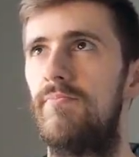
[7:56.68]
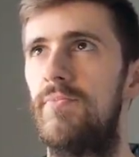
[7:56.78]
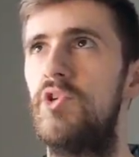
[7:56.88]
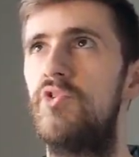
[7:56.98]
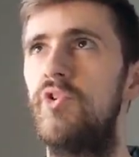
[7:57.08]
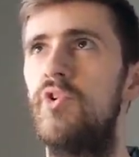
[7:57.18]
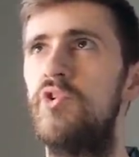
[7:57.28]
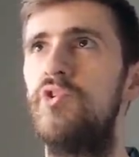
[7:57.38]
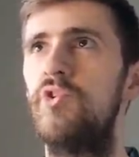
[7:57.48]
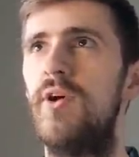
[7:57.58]
You
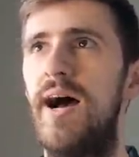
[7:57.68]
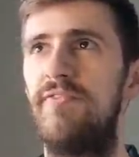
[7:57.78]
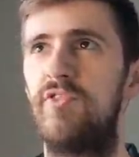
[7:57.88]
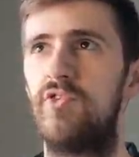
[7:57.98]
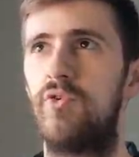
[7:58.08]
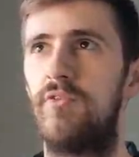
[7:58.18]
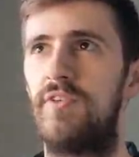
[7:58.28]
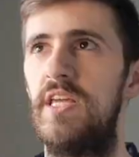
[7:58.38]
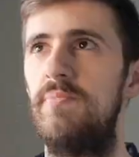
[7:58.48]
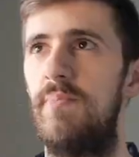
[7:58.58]
do have to sort of
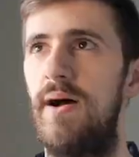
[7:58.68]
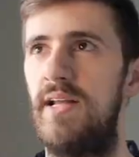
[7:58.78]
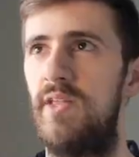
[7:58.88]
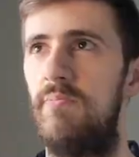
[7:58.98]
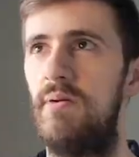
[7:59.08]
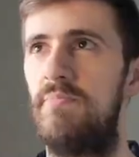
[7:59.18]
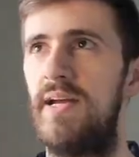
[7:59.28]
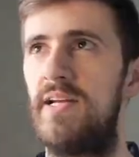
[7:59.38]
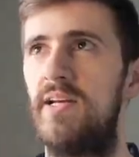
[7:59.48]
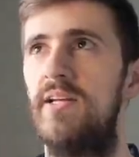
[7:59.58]
keep in mind that Bitbike